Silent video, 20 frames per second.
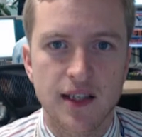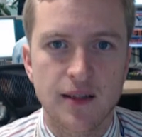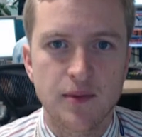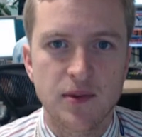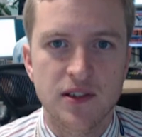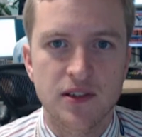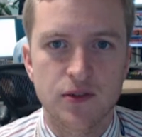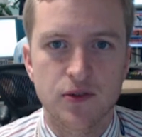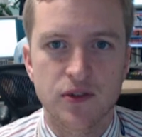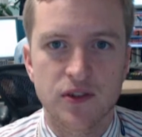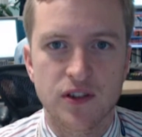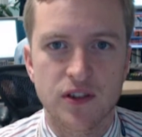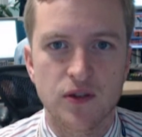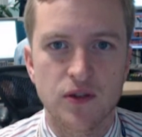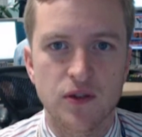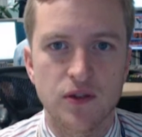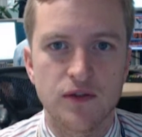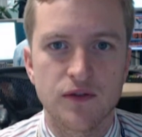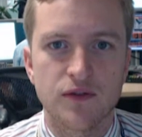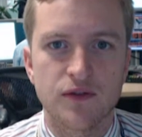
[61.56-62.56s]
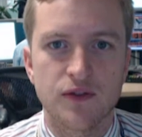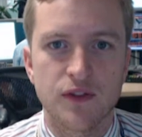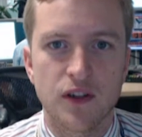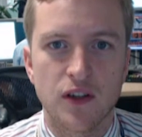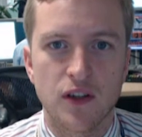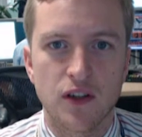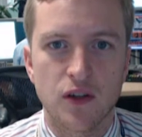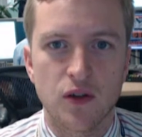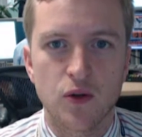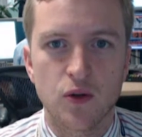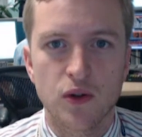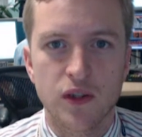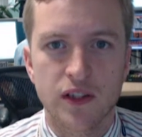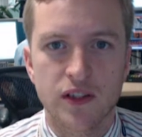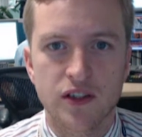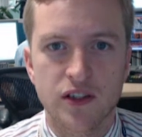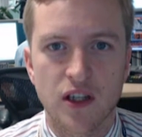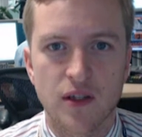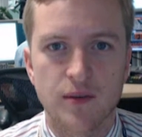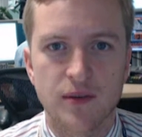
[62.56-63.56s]
as a result of
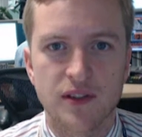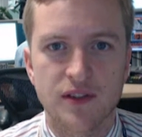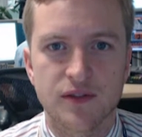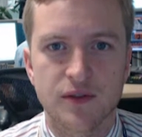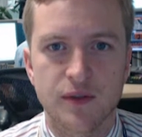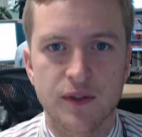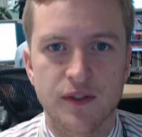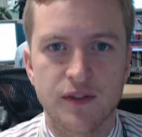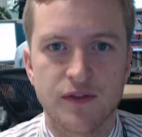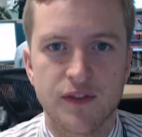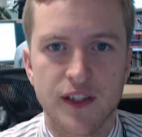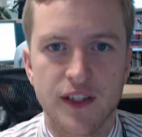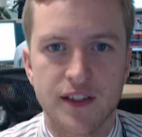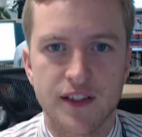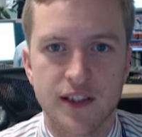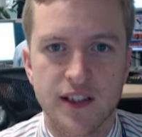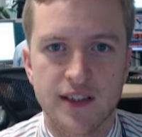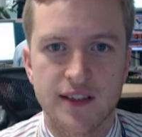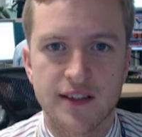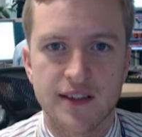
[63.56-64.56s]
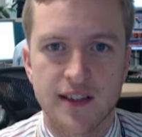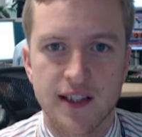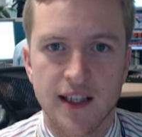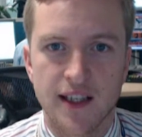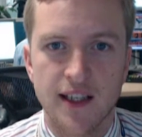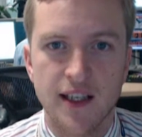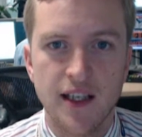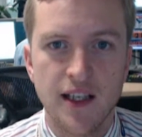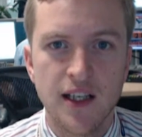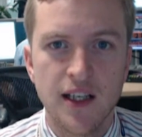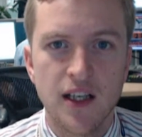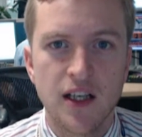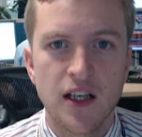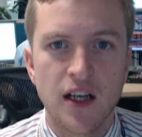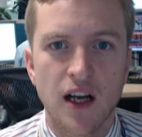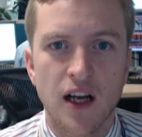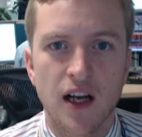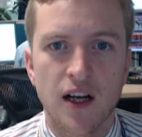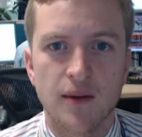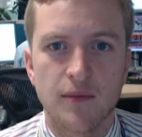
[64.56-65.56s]
hawkish comments from the Fed yesterday.
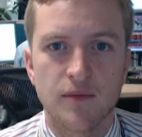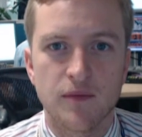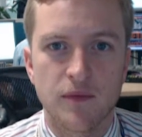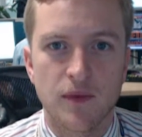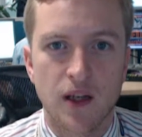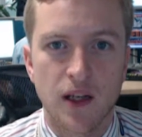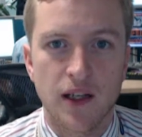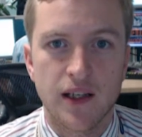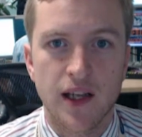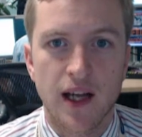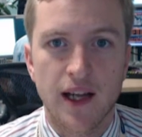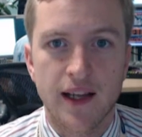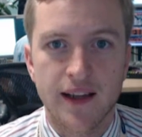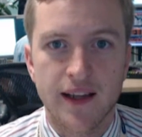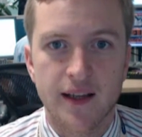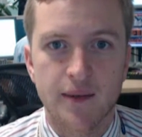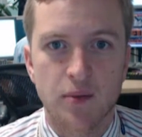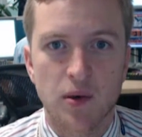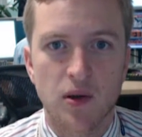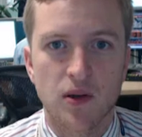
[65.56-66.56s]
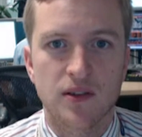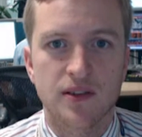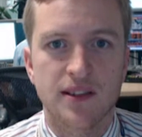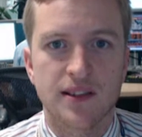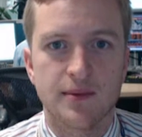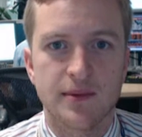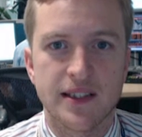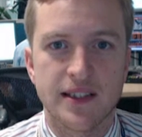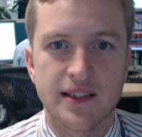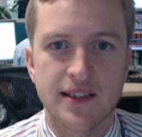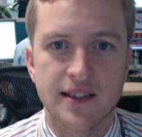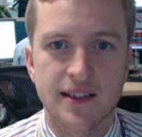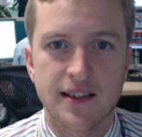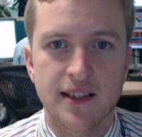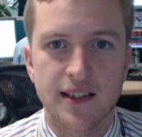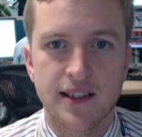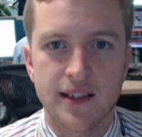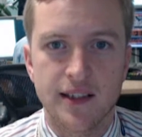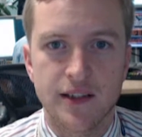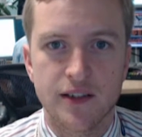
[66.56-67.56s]
At their policy meeting,
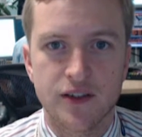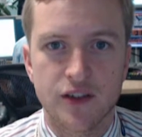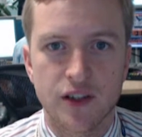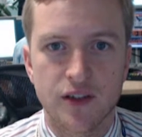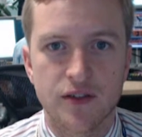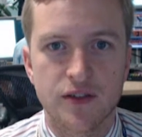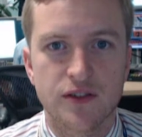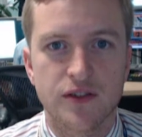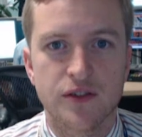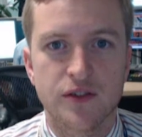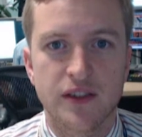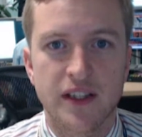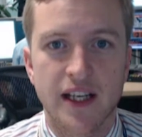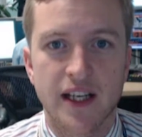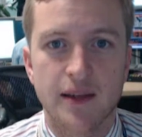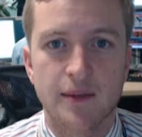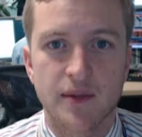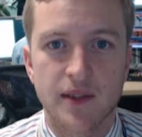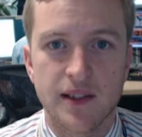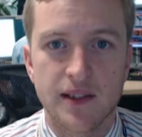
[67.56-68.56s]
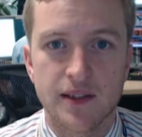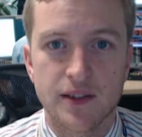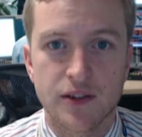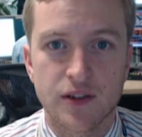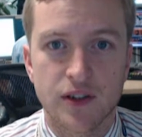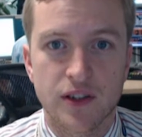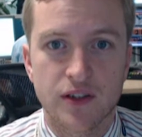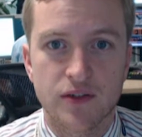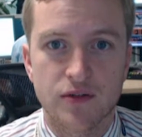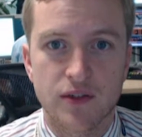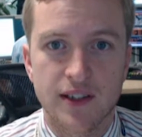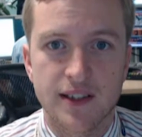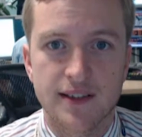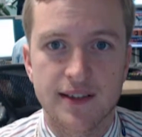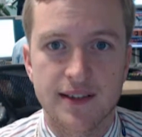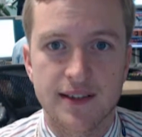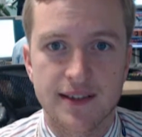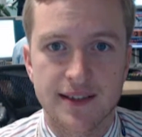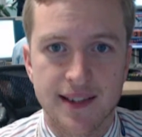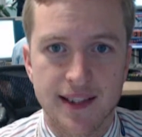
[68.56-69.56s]
they chose to keep interest rates
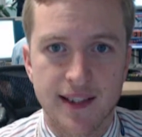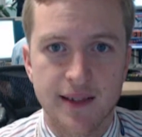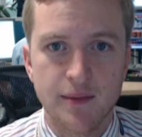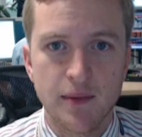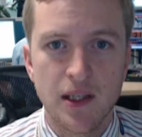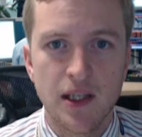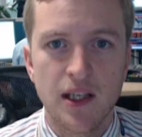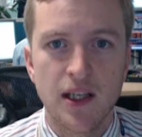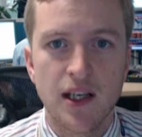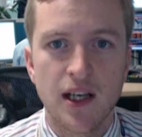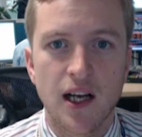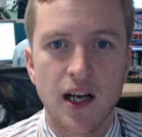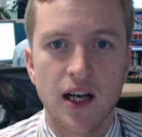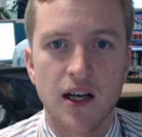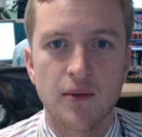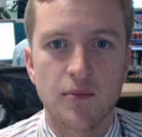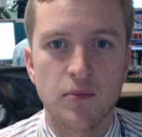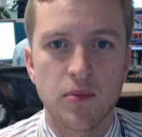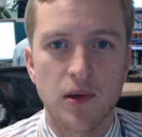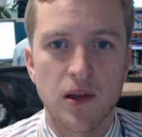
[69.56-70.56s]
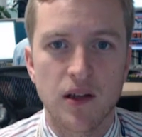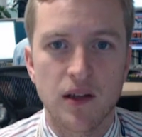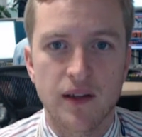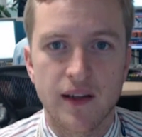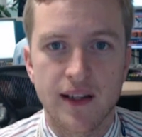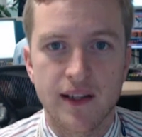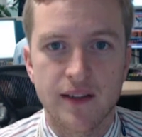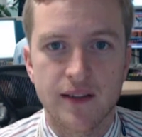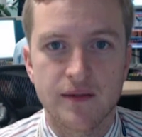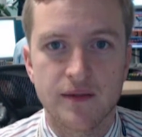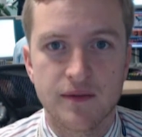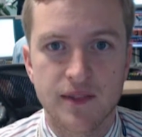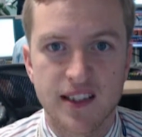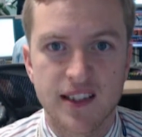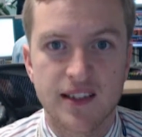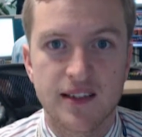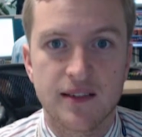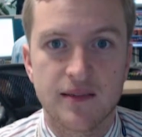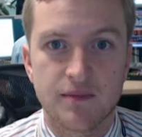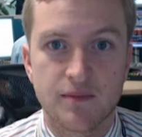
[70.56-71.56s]
the same, but they
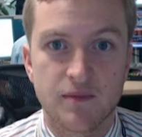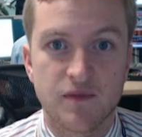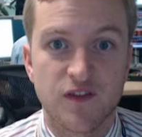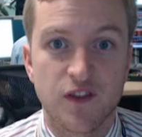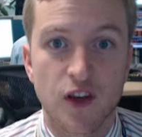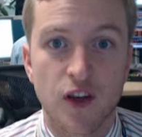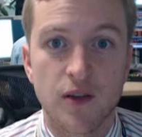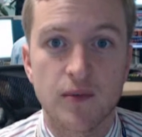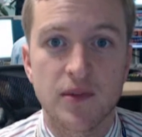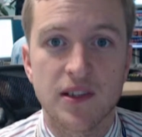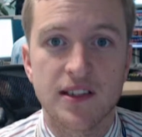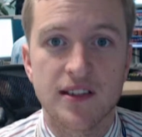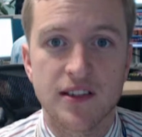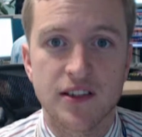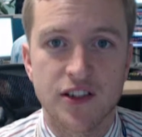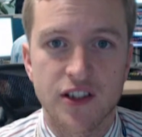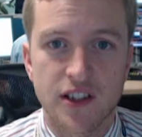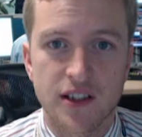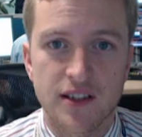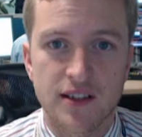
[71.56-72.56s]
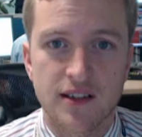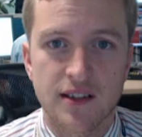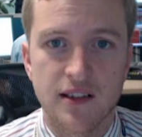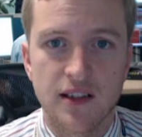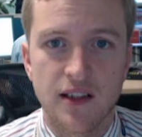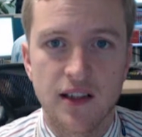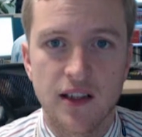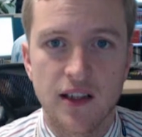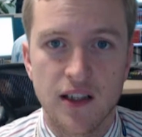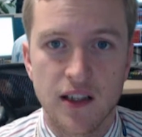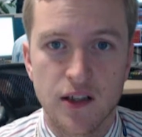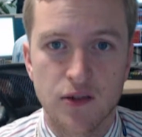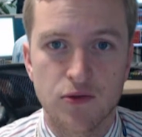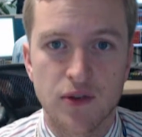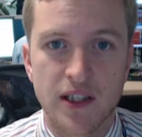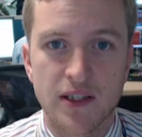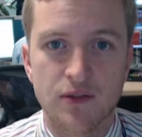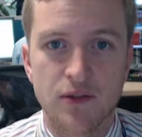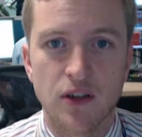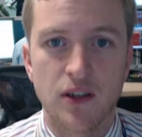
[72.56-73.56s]
did firmly suggest that a
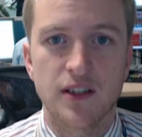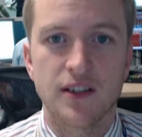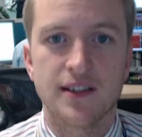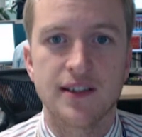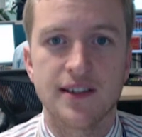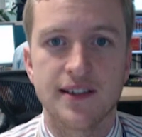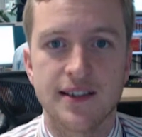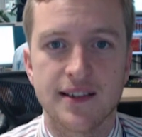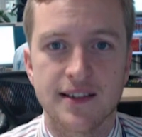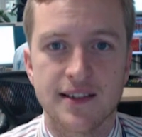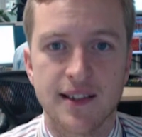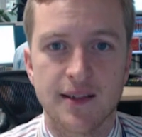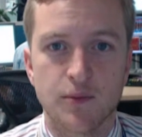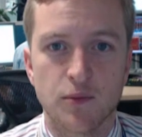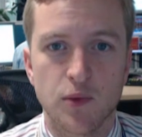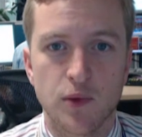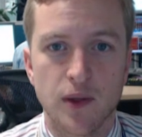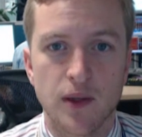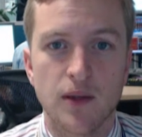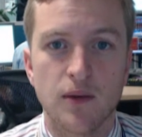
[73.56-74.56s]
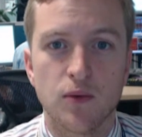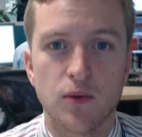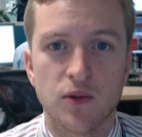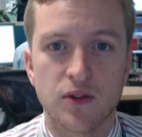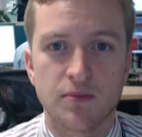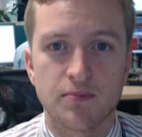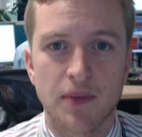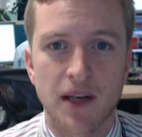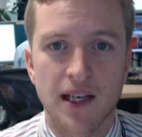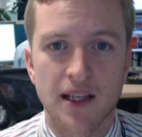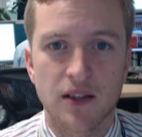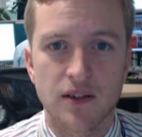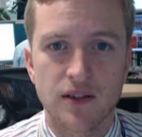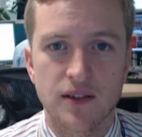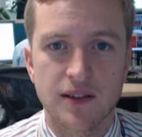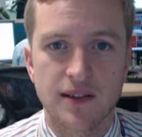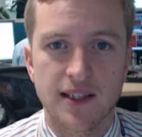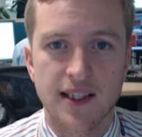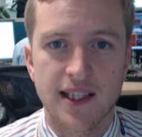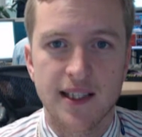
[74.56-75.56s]
rate rise in December was back on
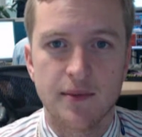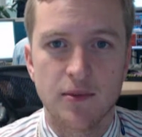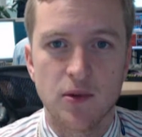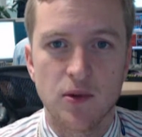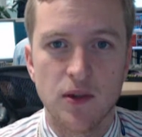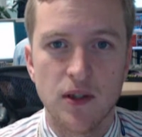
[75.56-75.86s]
the table.